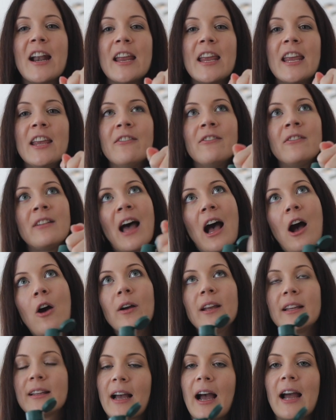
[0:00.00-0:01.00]
Now
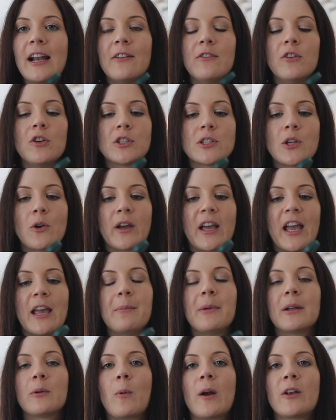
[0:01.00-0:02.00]
it kind of looks okay,
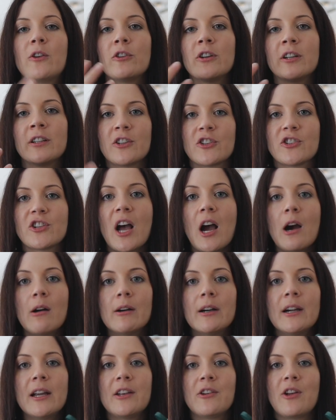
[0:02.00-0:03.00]
but when you're in the
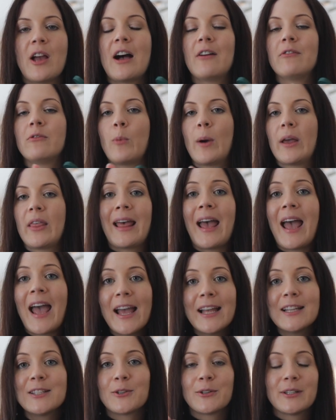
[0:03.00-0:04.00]
shower and you have wet
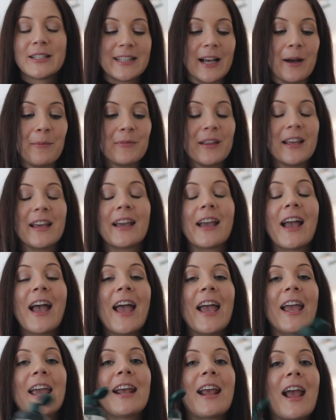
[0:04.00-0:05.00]
hands or something,
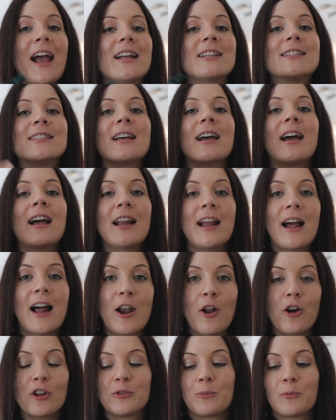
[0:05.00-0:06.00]
it gets a
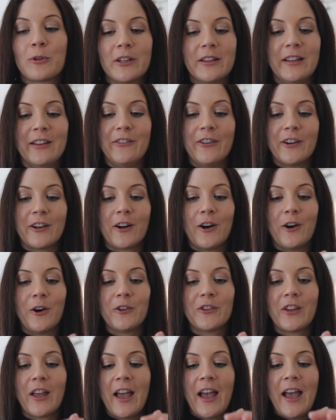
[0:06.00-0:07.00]
lot more
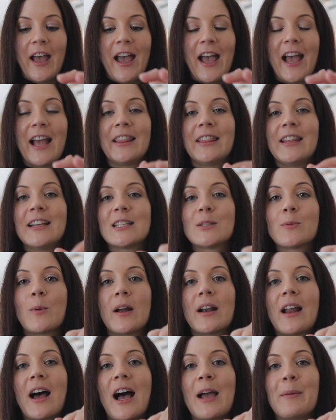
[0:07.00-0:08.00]
difficult. And this
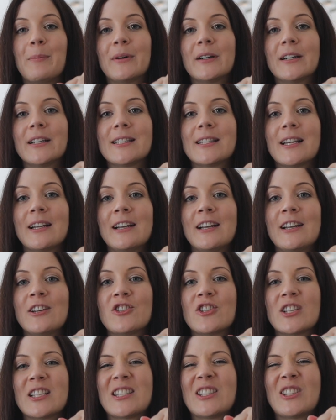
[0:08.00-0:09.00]
one, I personally
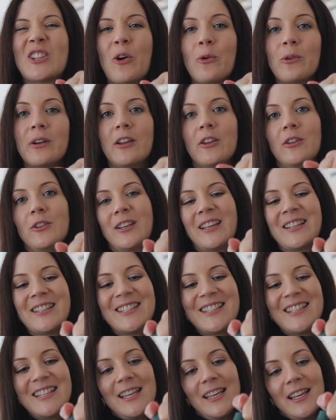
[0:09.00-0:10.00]
just don't, you can
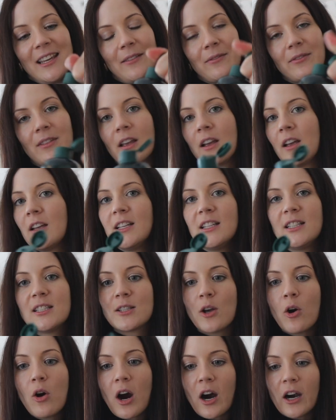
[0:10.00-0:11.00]
see, it's
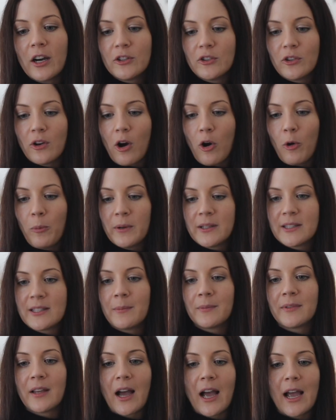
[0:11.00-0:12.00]
so hard to open
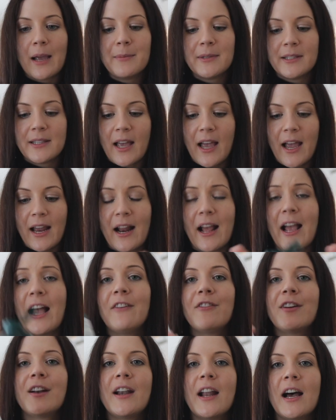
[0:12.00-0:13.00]
sometimes. And I
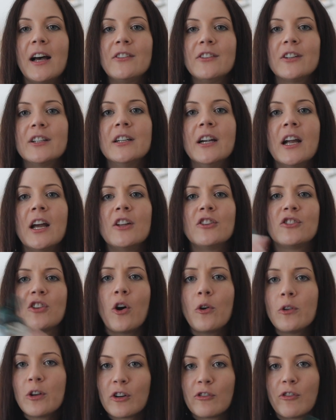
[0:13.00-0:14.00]
have another
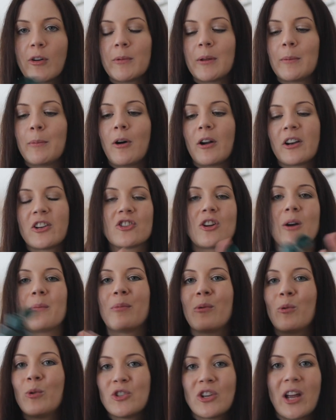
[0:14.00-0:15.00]
toner from the Body
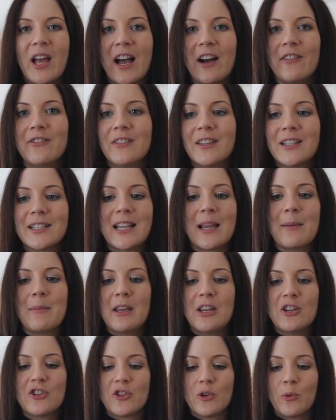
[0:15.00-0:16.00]
Shop, which I have the same
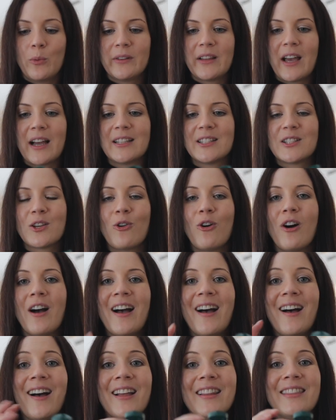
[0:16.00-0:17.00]
issue with that. So
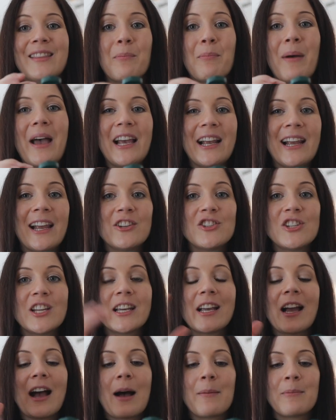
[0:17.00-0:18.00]
the
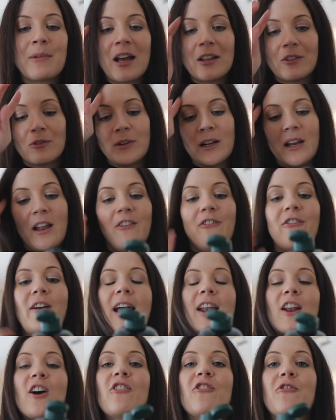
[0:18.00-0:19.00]
packaging, I'm not really a
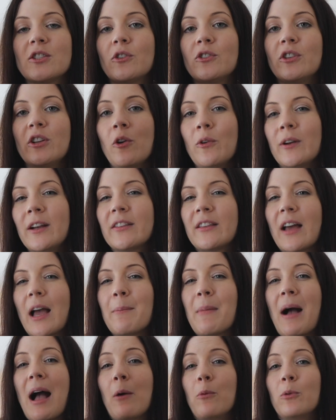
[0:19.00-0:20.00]
fan of. So the only
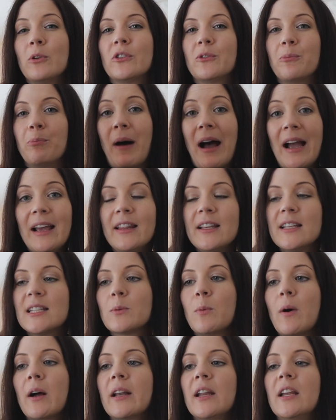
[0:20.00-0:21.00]
time I would buy
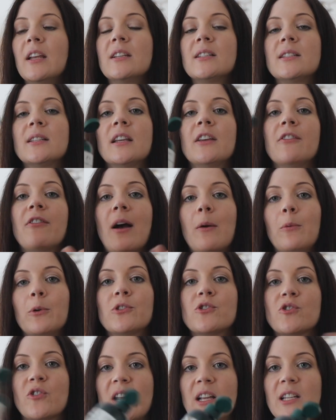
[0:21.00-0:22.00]
this one is if I
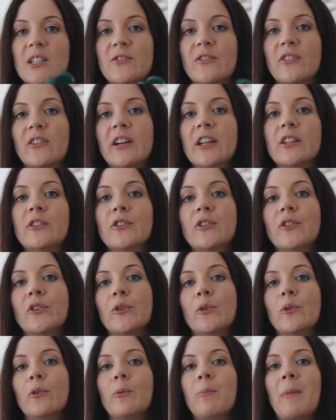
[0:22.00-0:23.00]
would transfer it
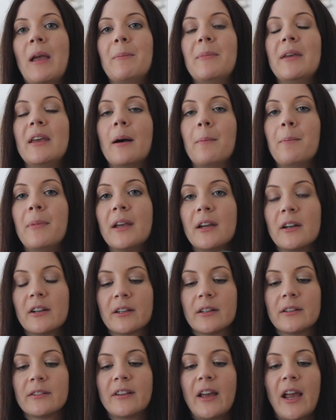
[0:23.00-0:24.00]
to maybe a bigger
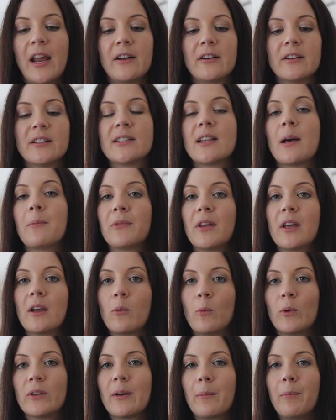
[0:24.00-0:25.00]
container,
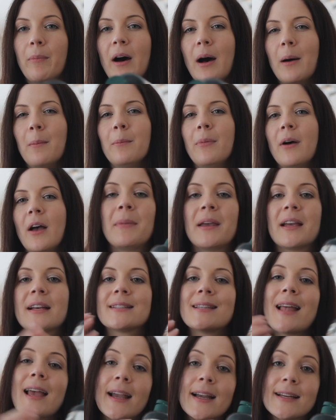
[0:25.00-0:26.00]
something with a pump.
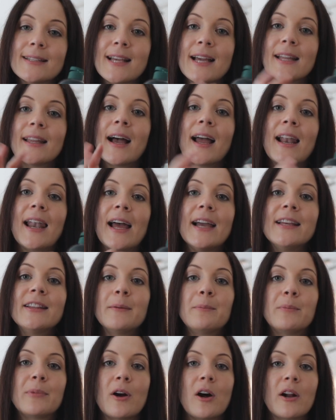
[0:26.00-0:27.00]
Because like I said, I like
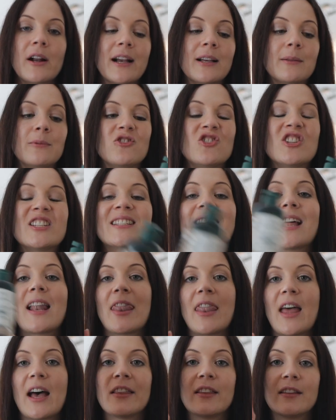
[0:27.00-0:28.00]
the product, just
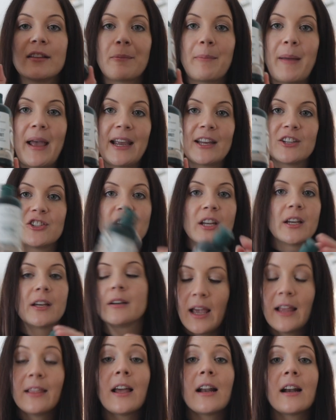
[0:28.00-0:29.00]
not the packaging.
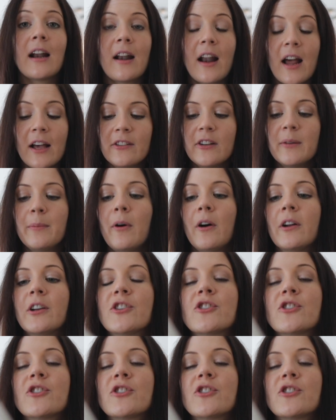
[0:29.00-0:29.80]
And then another Body